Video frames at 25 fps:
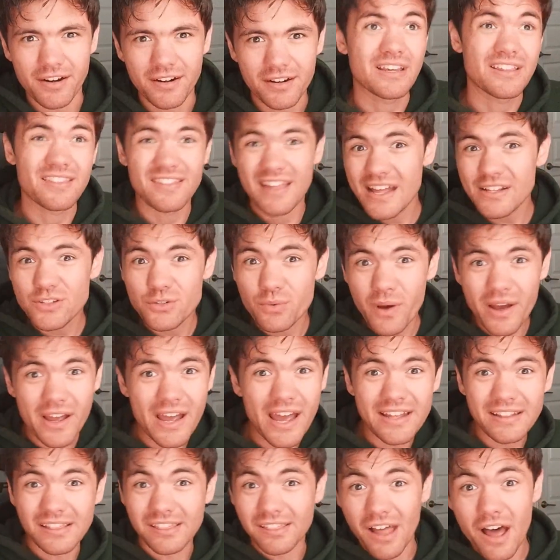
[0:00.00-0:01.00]
And that's why
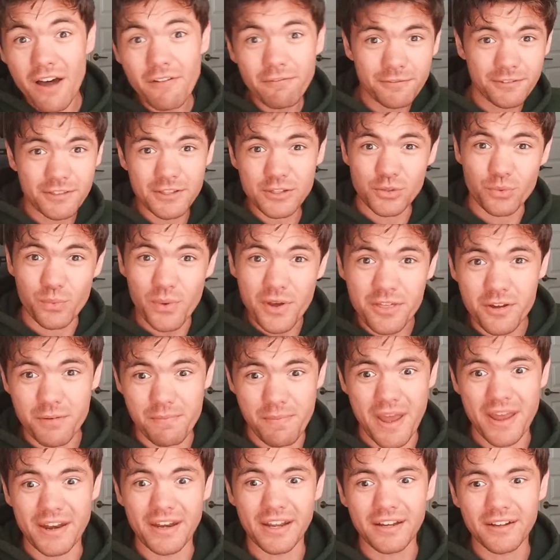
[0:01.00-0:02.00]
I love this Wither
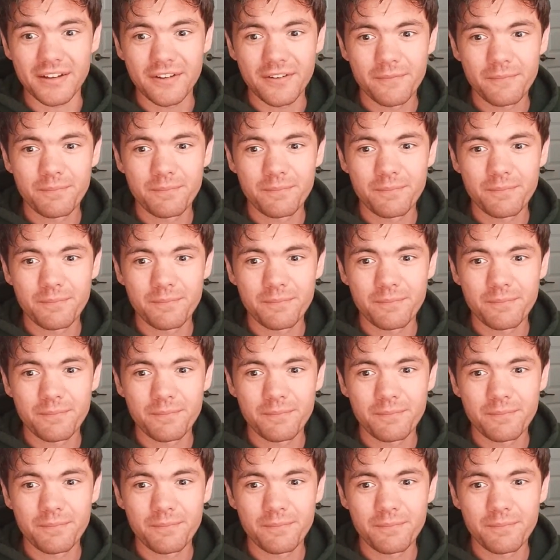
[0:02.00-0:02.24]
painting.